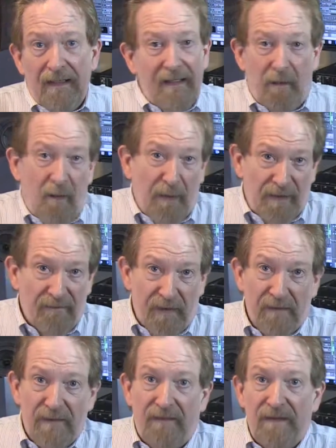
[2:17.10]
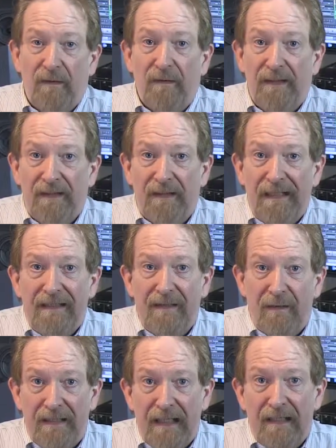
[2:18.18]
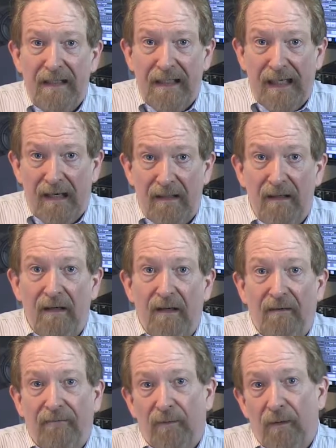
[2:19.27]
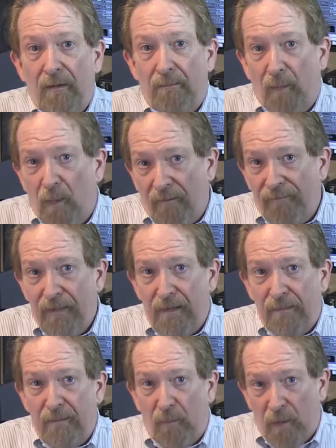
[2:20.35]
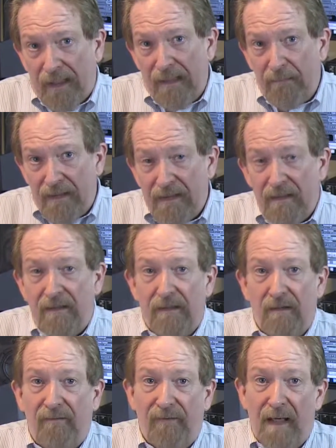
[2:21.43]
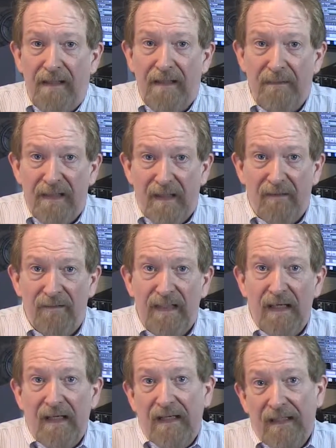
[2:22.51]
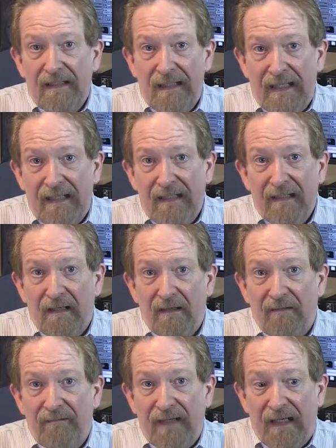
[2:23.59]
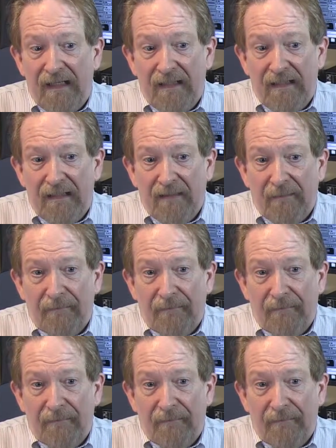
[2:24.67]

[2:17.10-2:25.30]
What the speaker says: and a whole bunch of other stuff. So these are intended, again, for the working musician who finds themselves in need of the